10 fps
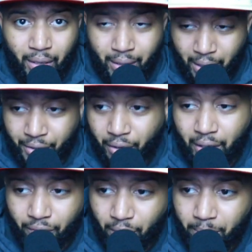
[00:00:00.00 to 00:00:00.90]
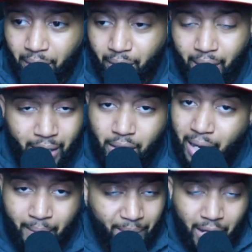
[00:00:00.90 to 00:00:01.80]
another MVP, and
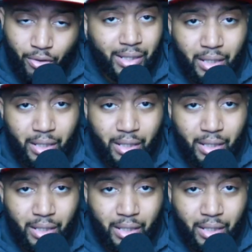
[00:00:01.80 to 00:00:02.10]
I'm not going to sit